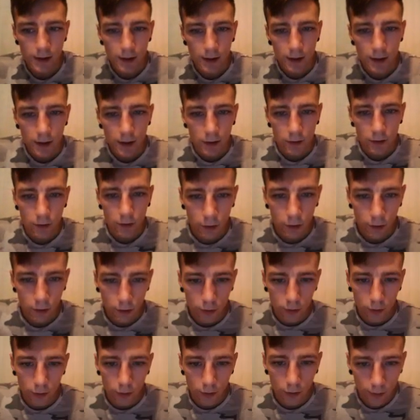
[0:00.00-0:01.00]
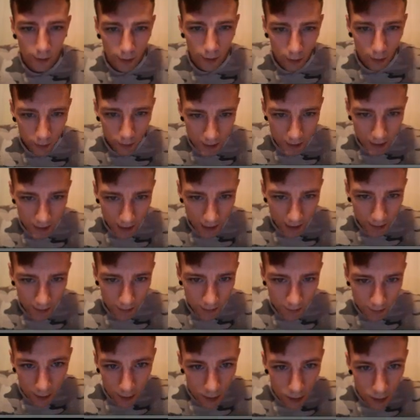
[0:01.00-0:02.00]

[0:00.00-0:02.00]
to their design on